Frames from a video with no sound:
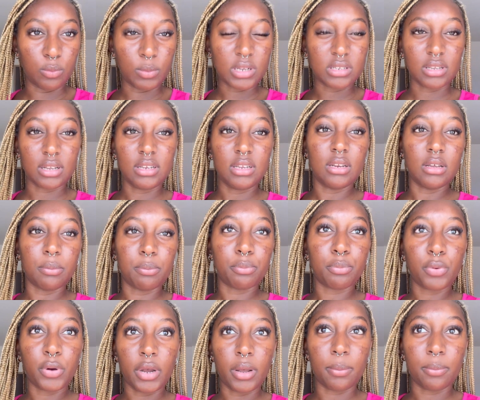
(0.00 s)
Because I need to
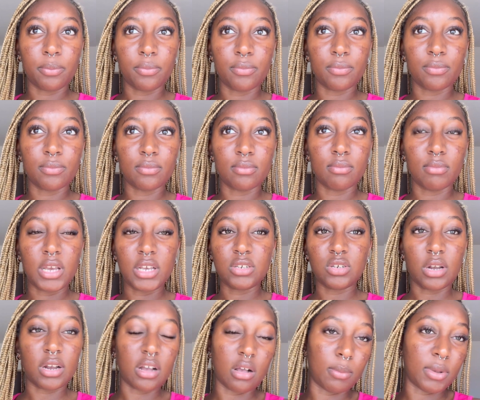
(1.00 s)
prep, make
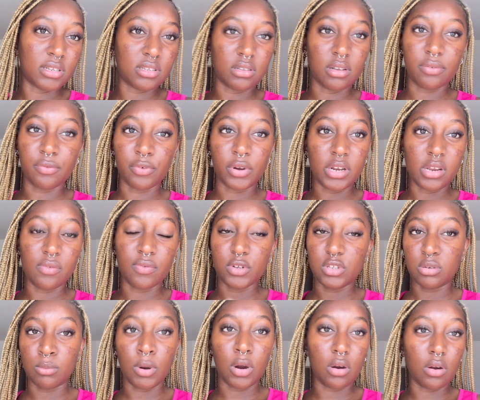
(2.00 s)
sure I got my stuff ready for
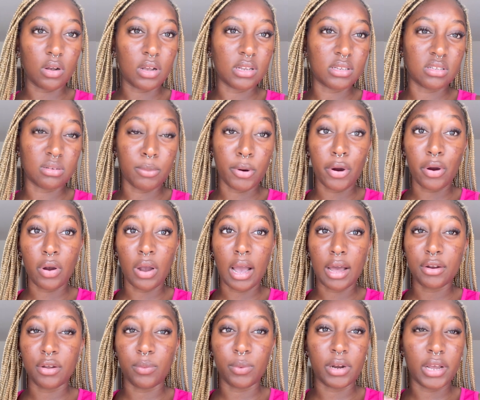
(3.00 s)
tomorrow. Because tomorrow I
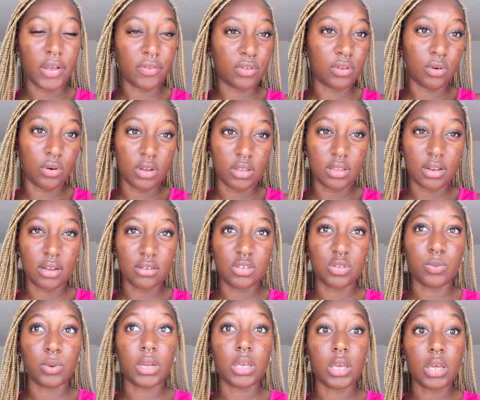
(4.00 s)
don't want to have to do nothing. I just
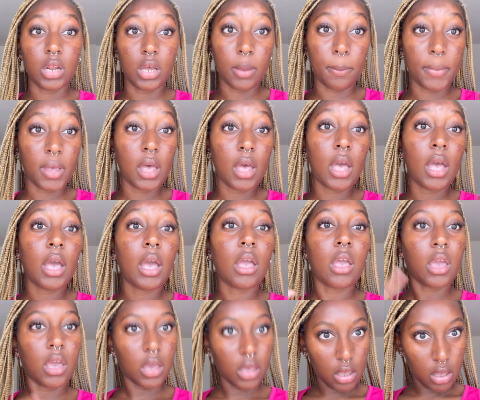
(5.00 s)
want to get up
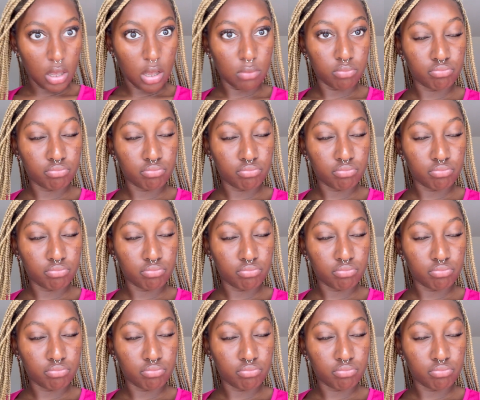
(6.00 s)
and go.